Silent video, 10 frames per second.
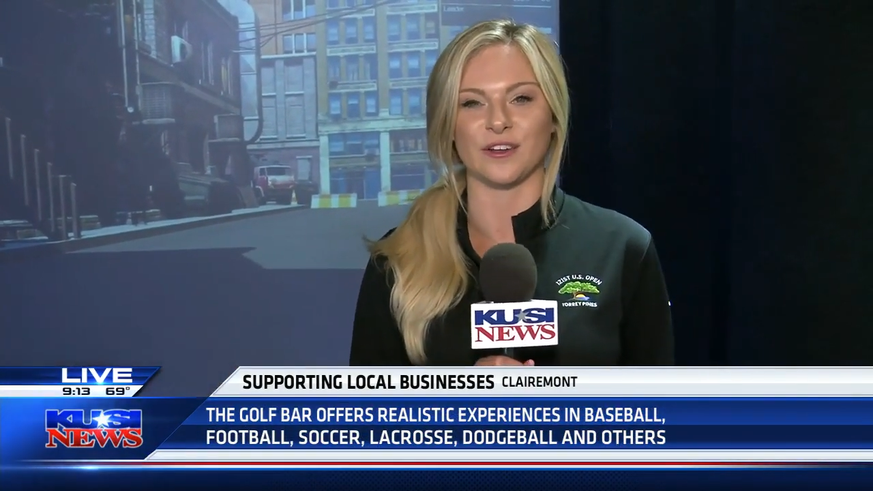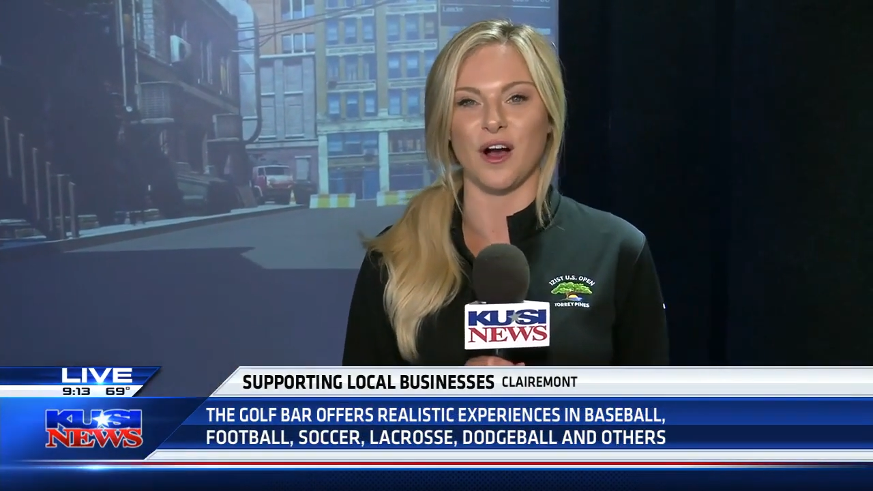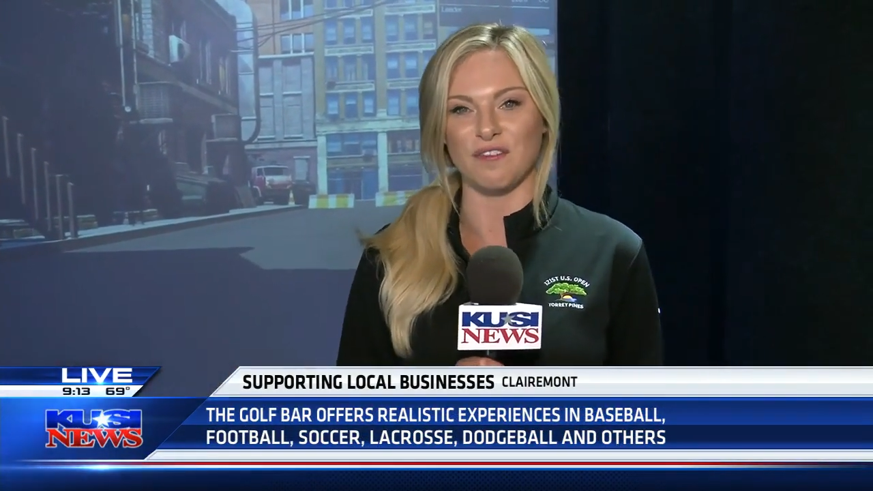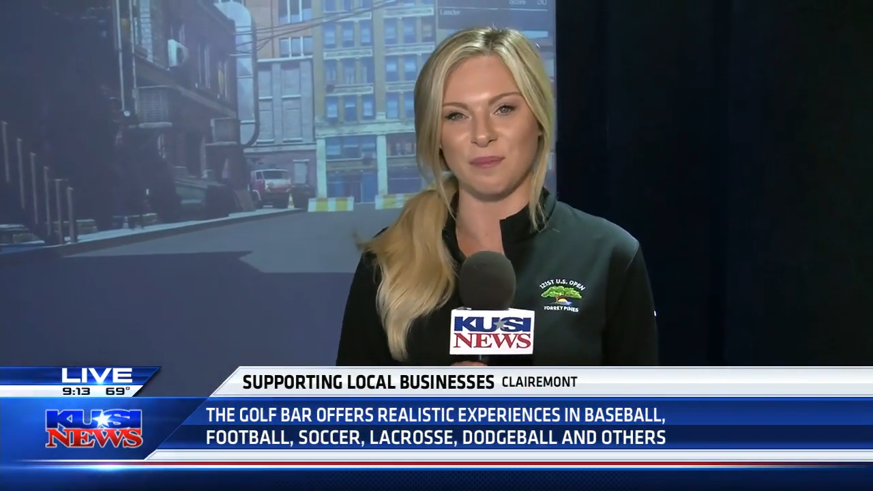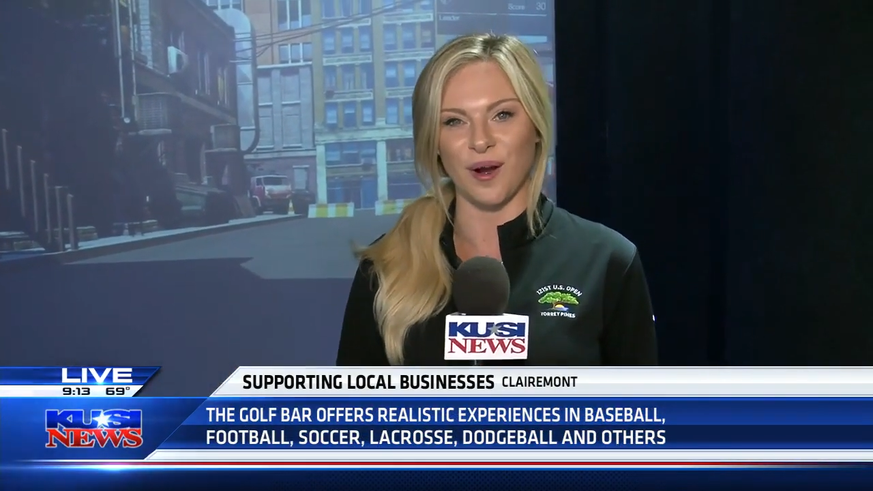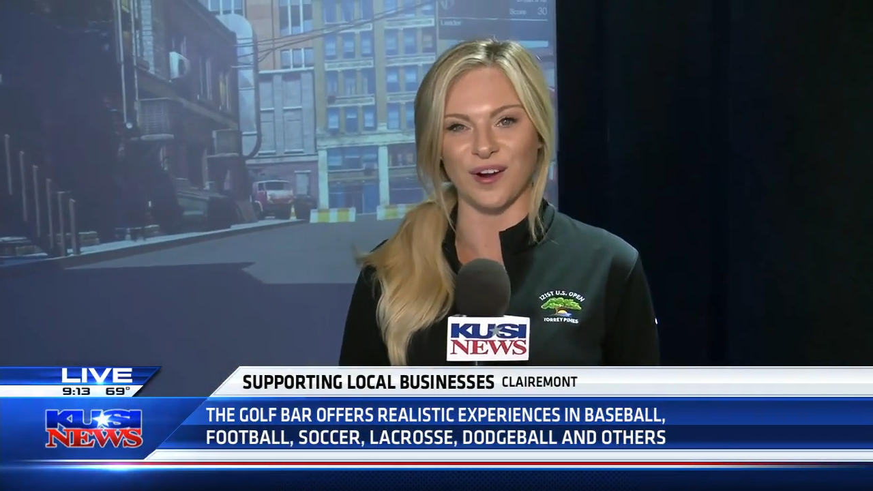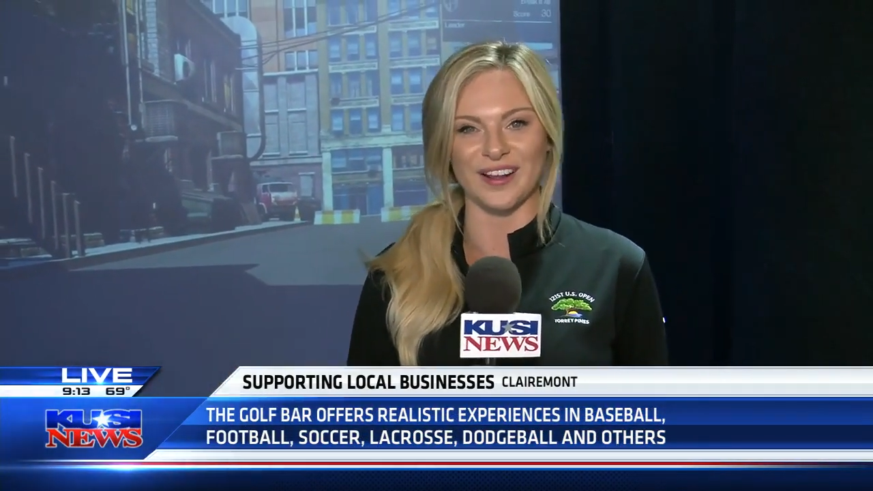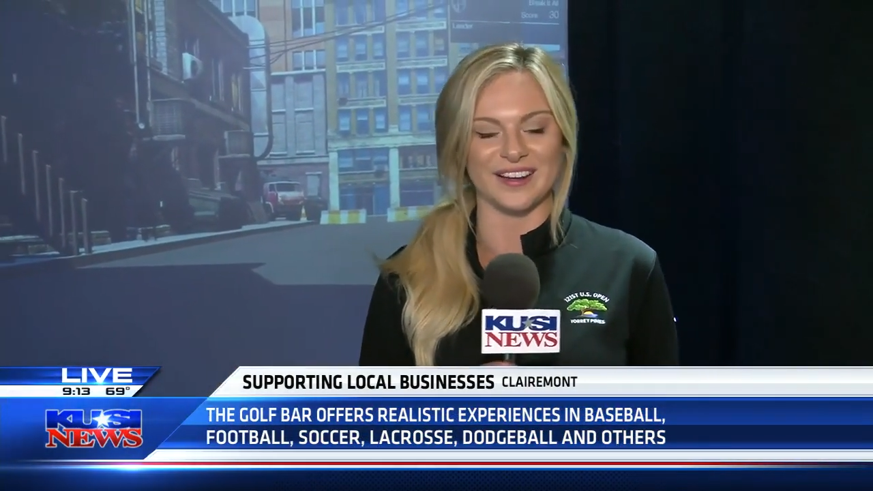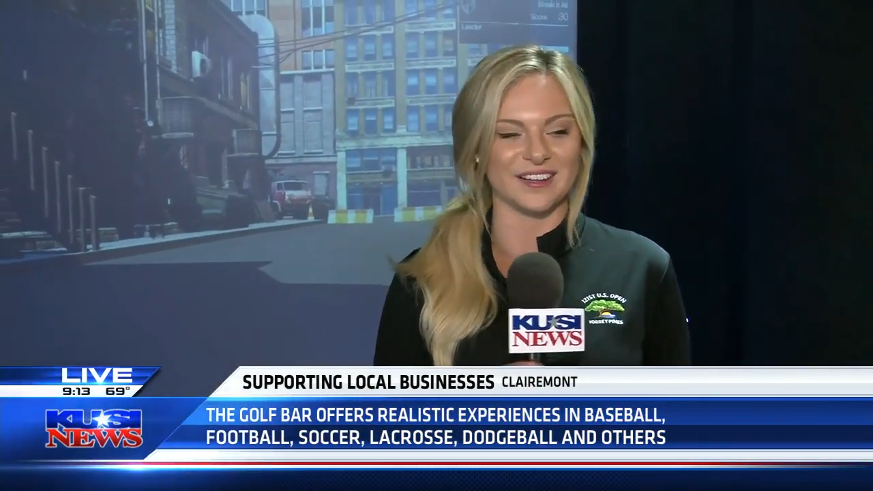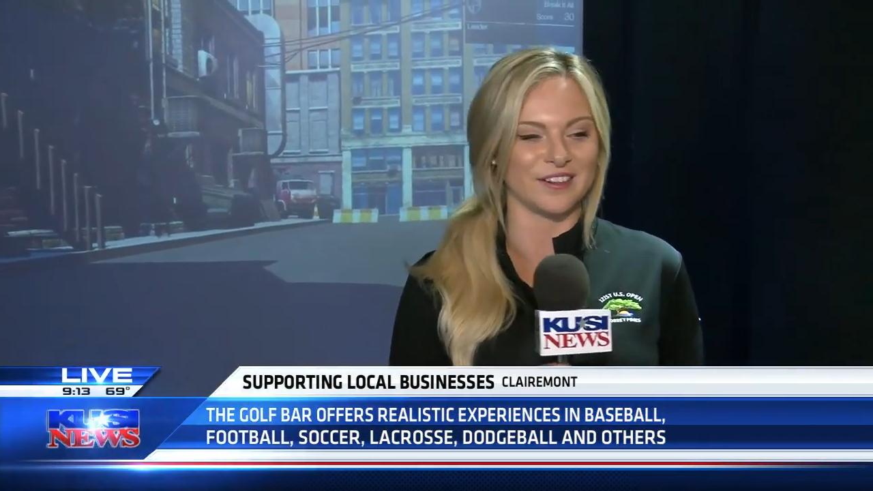golf bar
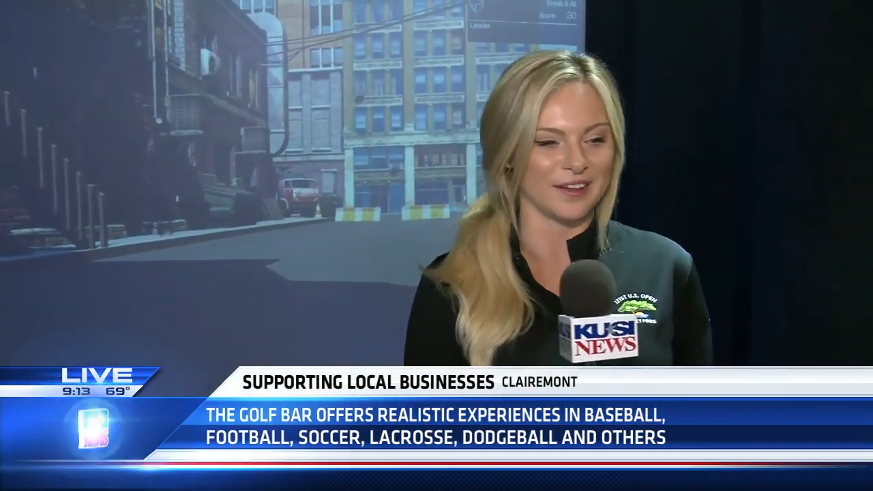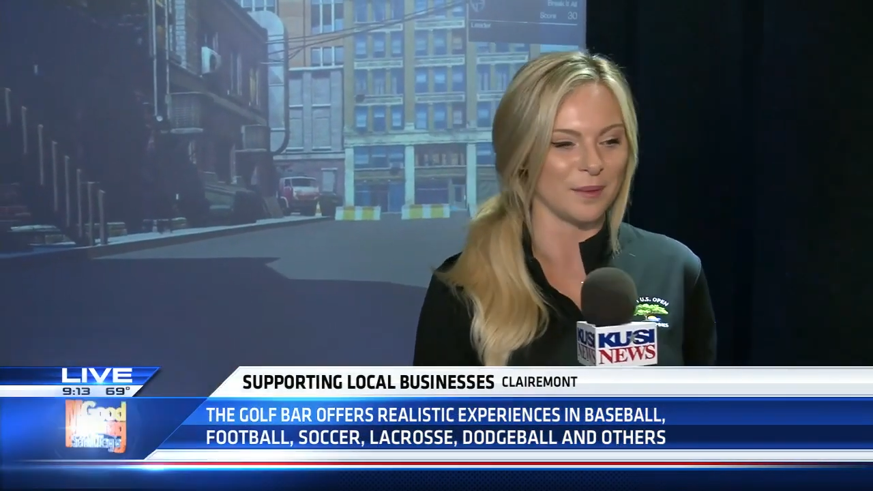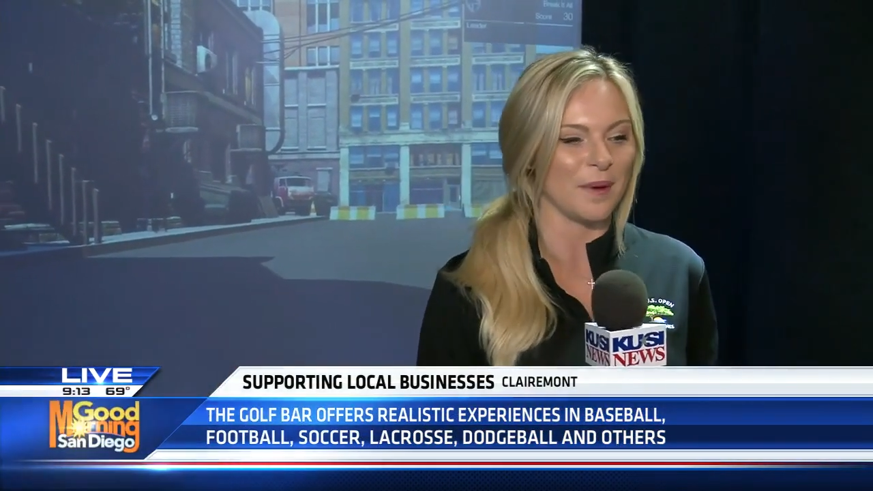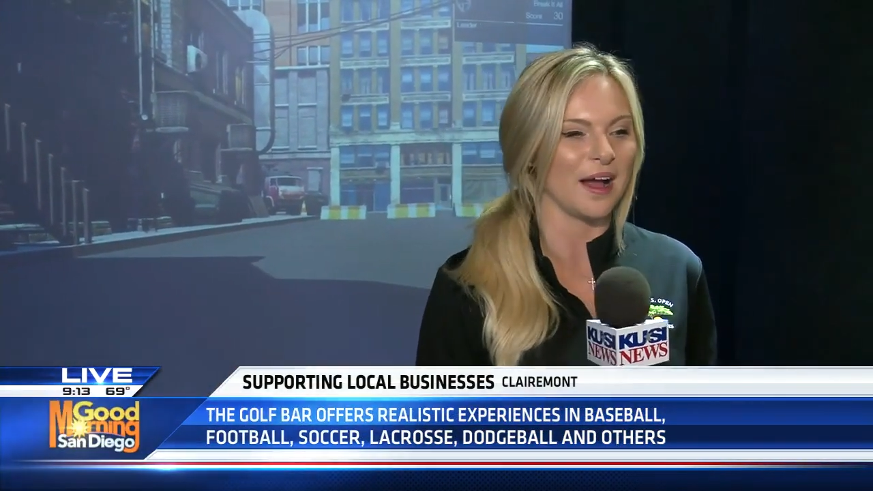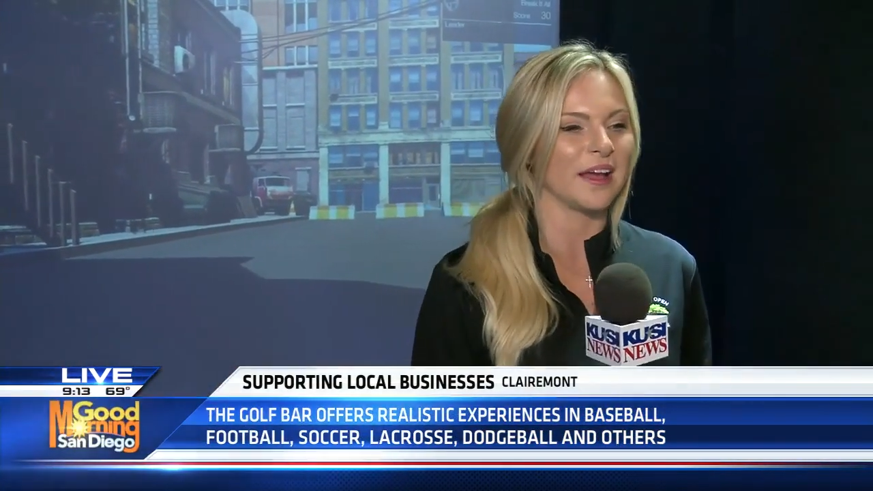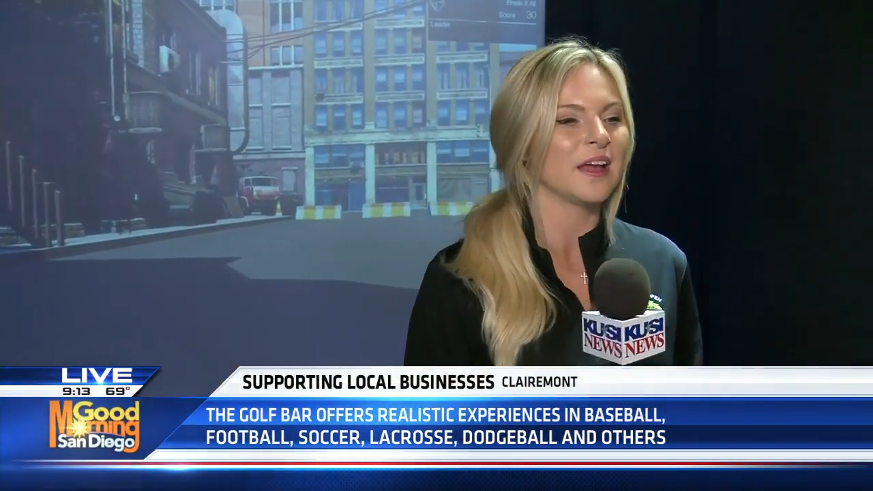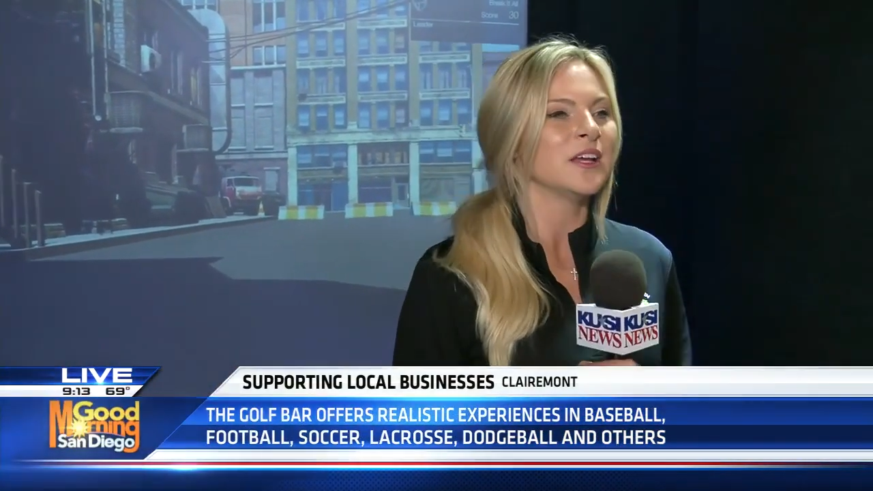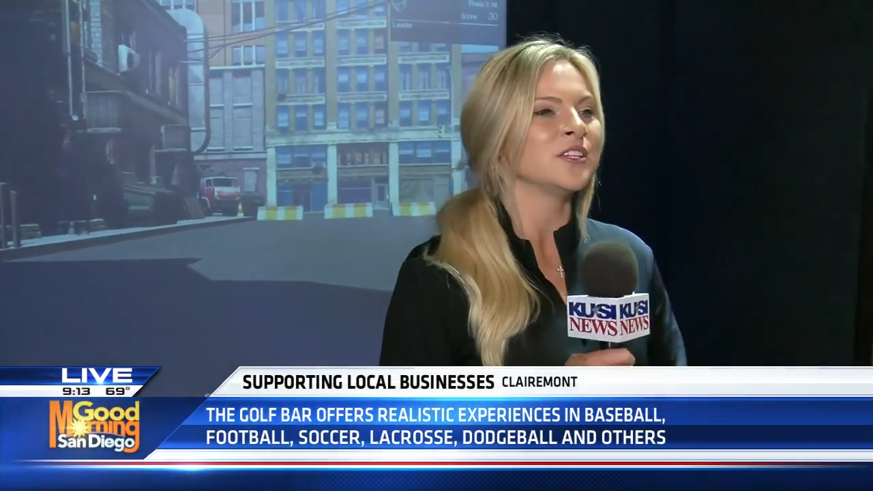in Clairemont.